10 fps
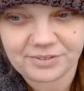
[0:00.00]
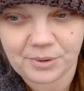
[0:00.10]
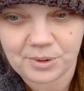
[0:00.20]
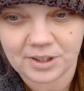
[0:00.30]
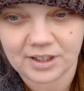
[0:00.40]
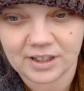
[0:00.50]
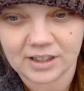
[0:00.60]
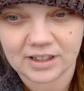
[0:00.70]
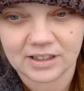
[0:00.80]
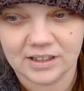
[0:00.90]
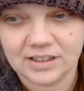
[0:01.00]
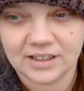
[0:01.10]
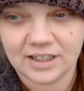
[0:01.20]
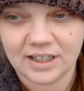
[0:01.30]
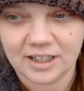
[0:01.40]
for
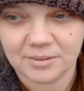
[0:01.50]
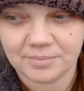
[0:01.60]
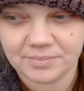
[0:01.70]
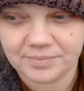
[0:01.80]
um,